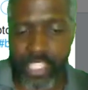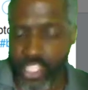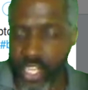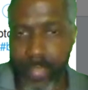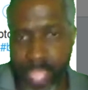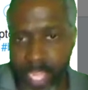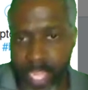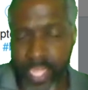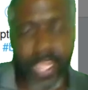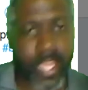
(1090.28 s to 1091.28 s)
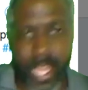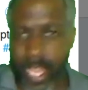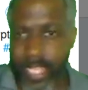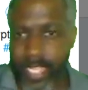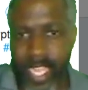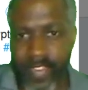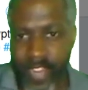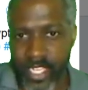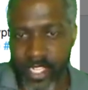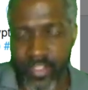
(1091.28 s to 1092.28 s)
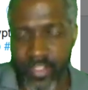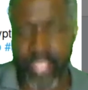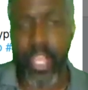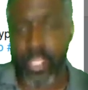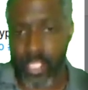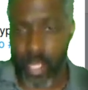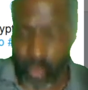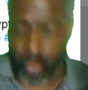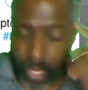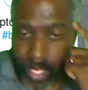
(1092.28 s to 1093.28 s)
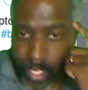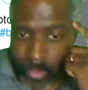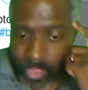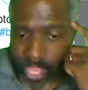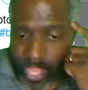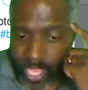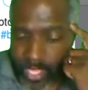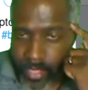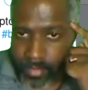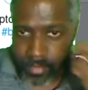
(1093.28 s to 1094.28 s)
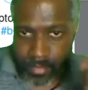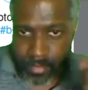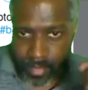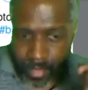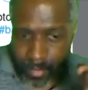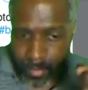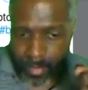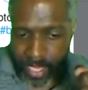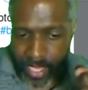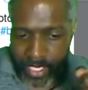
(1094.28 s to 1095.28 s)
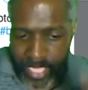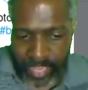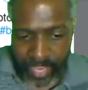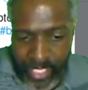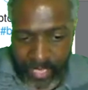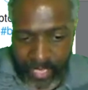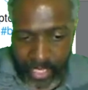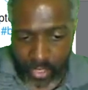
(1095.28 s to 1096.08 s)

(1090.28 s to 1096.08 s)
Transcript: to jump in and take advantage of it. So be ready to take advantage of it